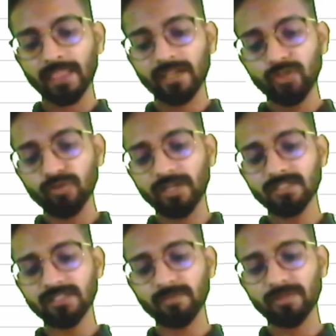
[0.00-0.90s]
you can
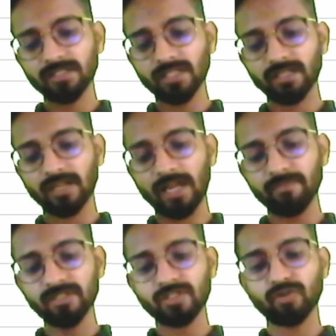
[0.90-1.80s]
say, but sir,
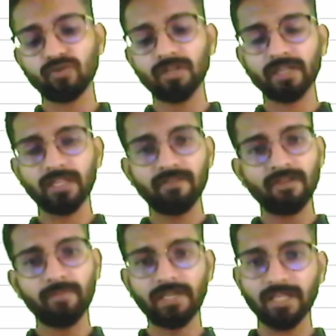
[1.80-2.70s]
Ram is the owner, he
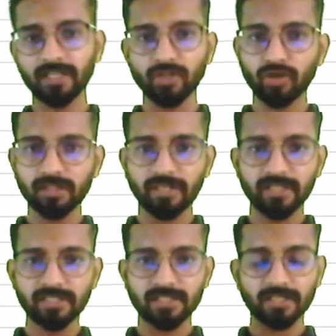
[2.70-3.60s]
will be taking all the
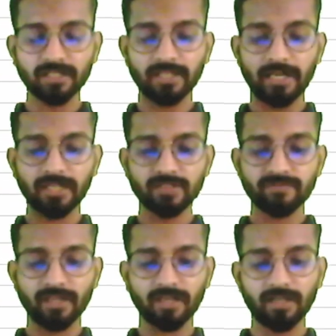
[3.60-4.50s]
decision. That is
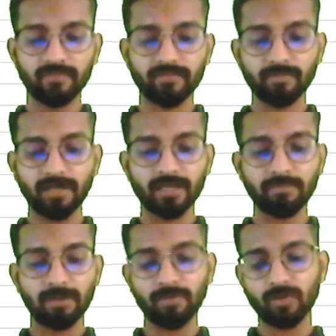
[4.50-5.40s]
fair enough, but
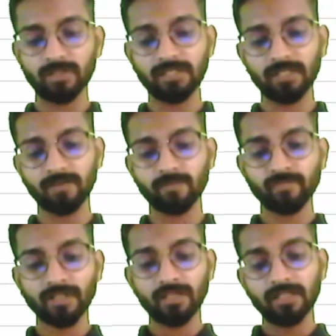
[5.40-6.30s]
remember one thing.
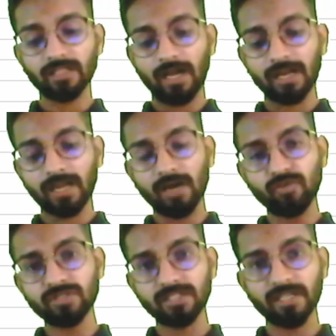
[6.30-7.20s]

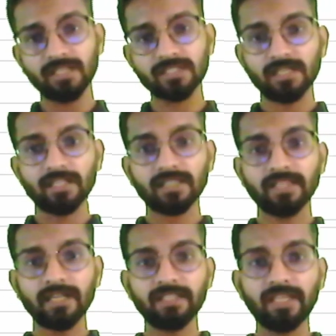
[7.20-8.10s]
Accounts says
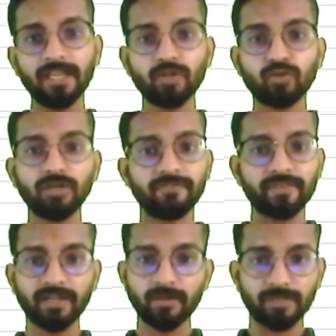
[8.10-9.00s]
that they are two
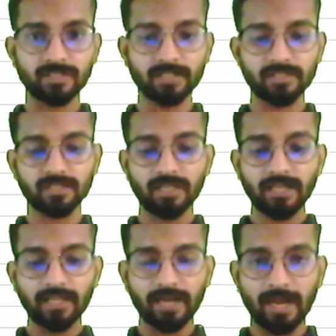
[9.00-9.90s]
different persons.
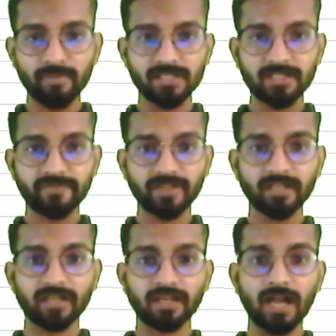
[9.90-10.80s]
Ram is
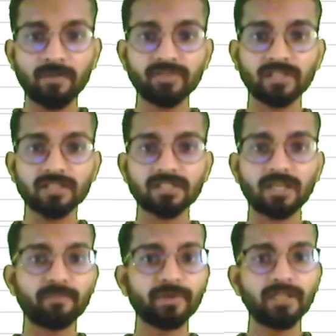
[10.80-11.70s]
different, Ram Shirts
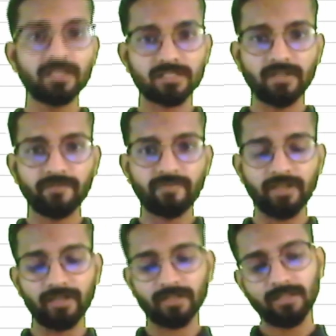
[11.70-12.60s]
company is
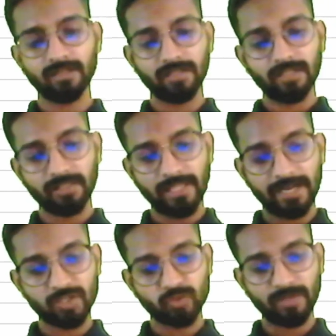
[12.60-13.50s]
different.
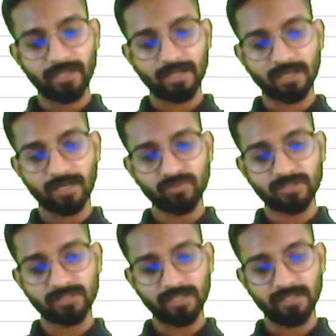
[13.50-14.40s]
That's why accounts
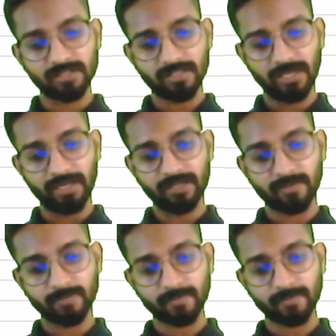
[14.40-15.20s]
says that